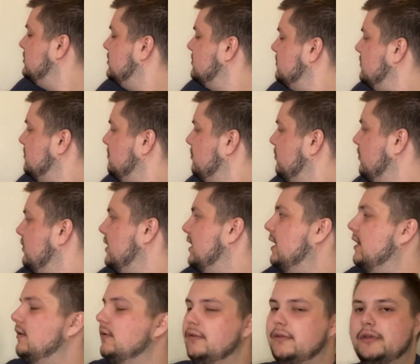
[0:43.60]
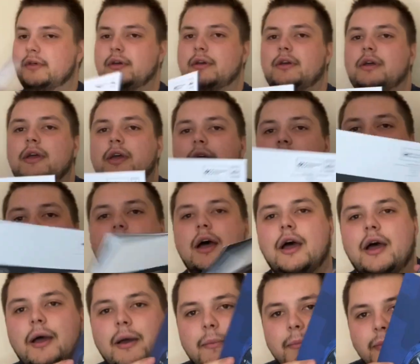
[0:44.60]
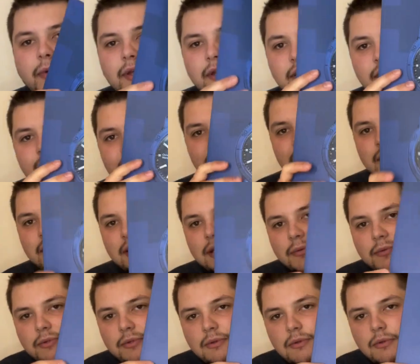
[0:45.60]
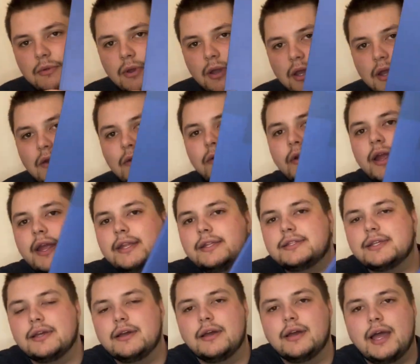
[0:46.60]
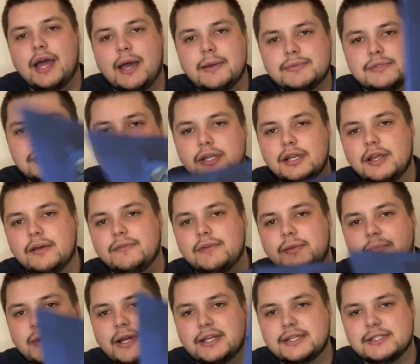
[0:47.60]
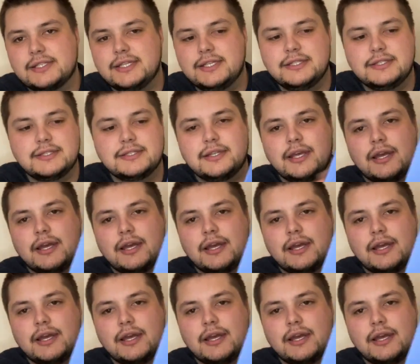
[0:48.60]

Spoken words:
want to point out that CW create absolutely lovely magazines.